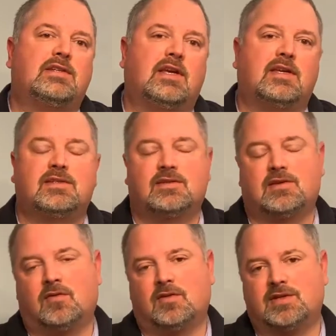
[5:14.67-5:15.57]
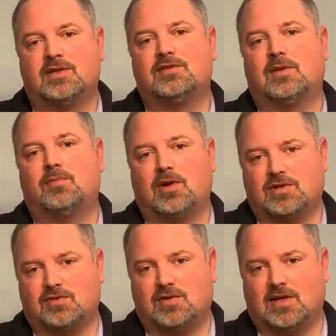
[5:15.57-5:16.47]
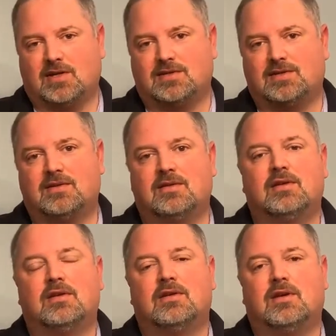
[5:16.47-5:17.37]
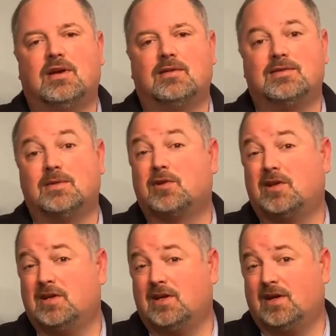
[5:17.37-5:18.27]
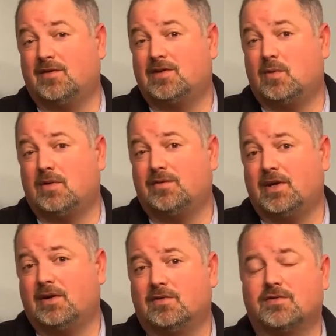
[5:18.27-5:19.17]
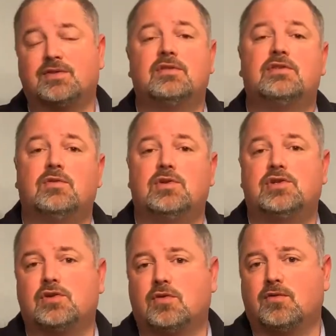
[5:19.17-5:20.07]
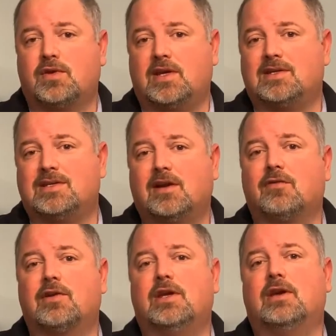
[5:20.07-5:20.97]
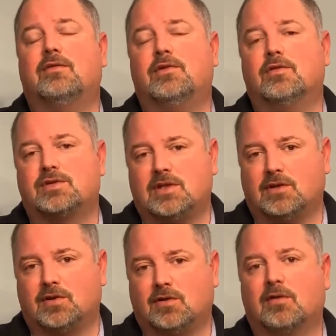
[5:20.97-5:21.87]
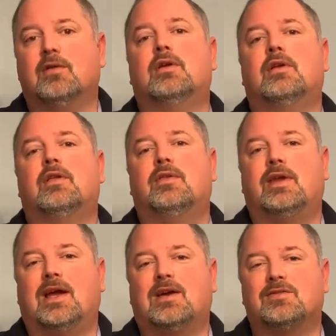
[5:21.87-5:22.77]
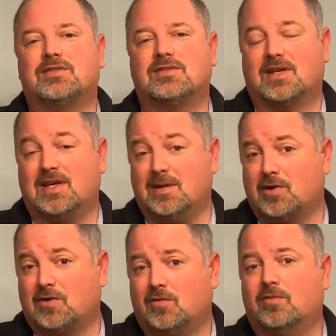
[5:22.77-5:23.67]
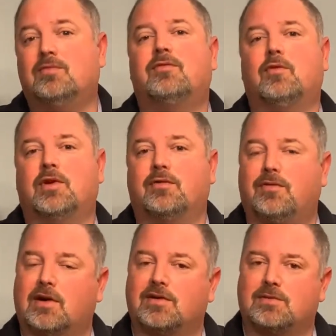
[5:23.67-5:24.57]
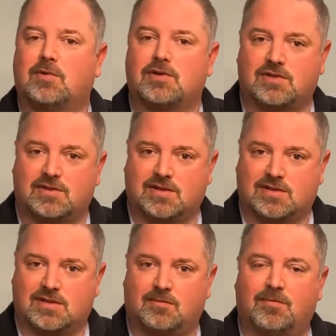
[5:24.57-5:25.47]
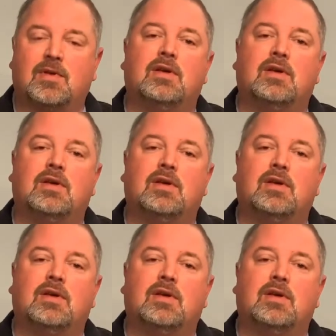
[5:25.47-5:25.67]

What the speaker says: tests are essentially pressure tests, typically done every 12 years to ensure the integrity of your cylinder that houses the chemical for your fire suppression system.